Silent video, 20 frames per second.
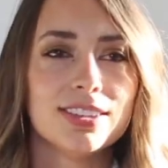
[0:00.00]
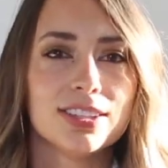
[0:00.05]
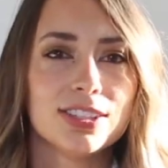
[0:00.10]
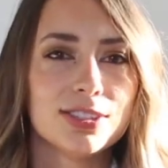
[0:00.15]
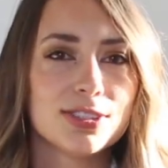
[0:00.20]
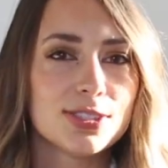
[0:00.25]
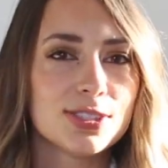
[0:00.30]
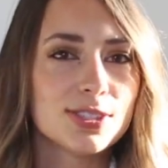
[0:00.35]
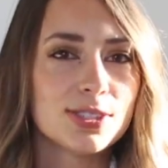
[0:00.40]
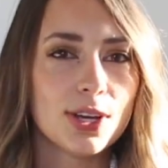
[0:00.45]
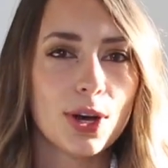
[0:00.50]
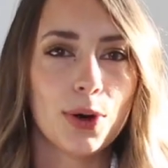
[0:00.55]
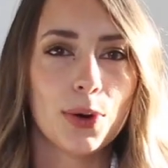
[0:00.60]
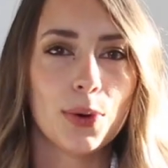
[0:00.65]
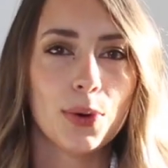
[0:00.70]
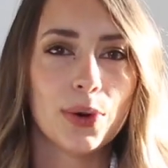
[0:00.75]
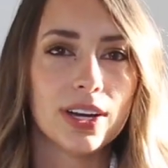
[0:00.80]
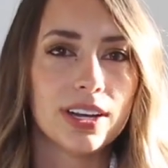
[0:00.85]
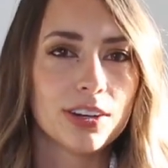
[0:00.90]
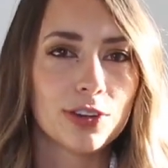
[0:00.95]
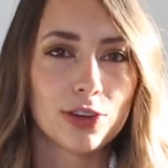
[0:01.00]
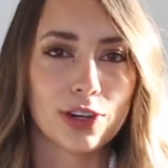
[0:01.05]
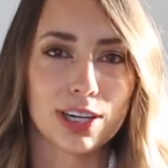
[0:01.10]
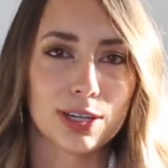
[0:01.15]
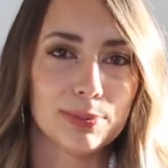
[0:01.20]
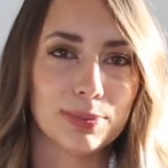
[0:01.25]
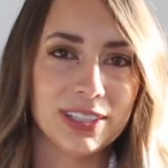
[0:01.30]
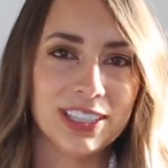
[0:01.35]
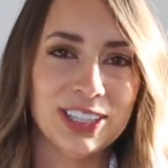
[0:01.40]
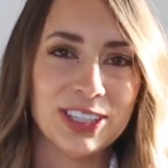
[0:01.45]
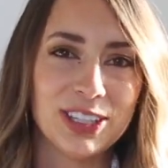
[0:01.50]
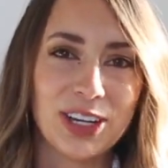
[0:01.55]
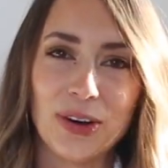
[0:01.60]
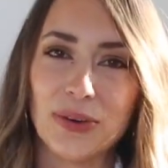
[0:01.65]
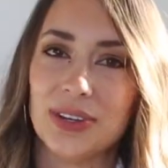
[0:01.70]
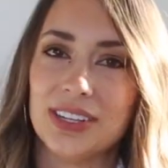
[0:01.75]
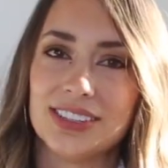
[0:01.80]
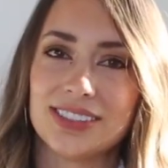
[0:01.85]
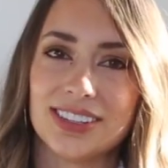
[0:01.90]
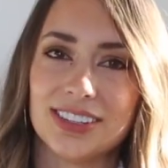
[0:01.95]
so incredibly
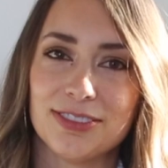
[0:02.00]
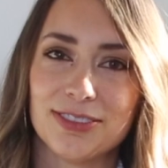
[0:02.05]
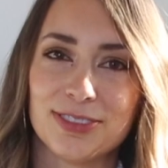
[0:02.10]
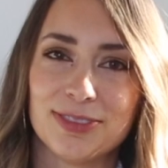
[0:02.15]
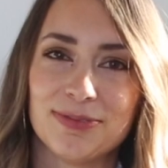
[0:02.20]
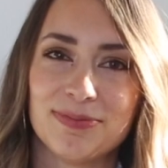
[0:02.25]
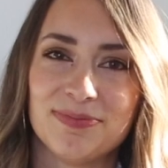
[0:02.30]
cohesive.